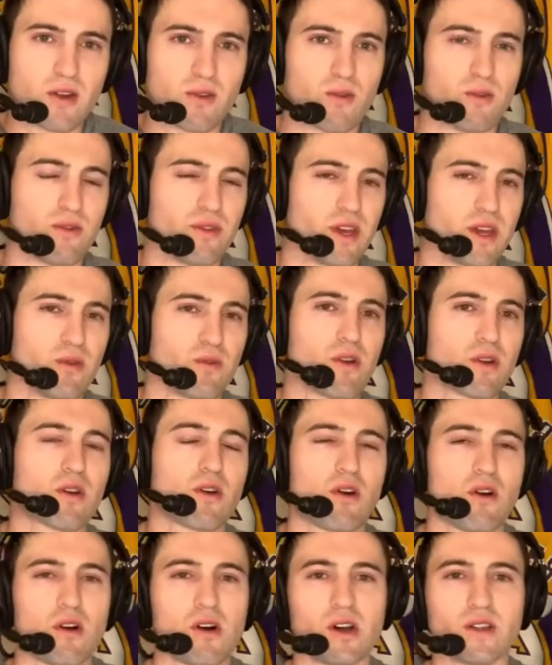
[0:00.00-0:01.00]
or they were
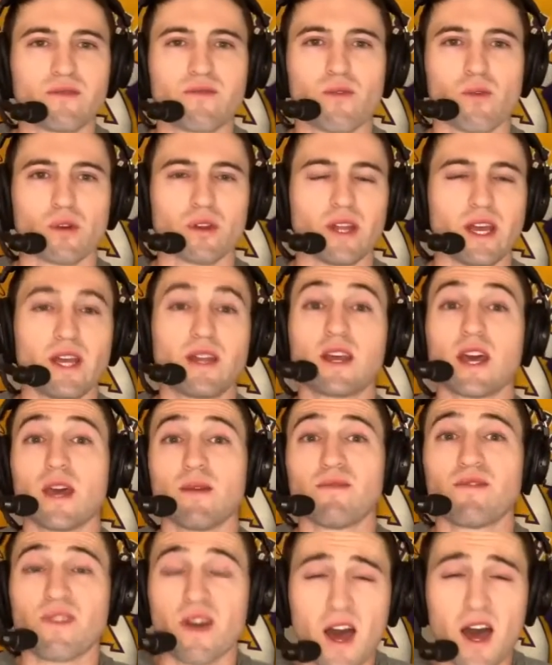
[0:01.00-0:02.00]
called for a late game
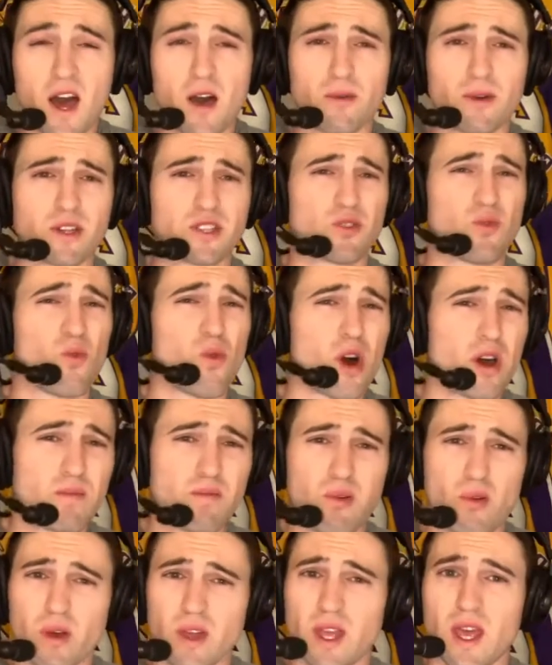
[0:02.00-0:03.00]
foul when it's a
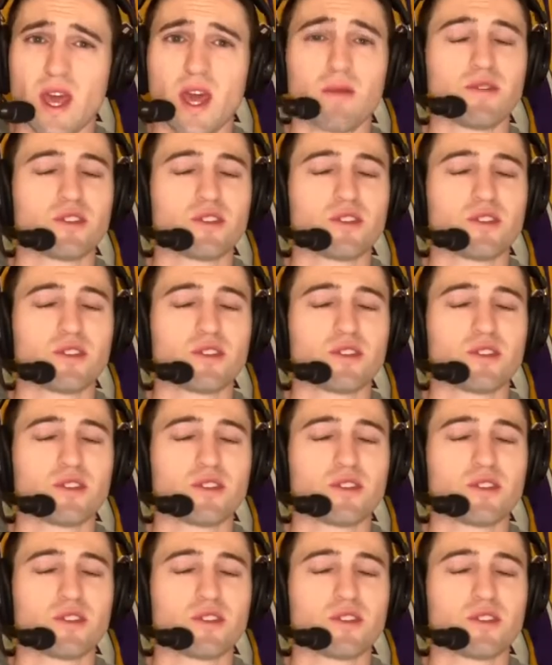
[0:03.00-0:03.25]
1-point game,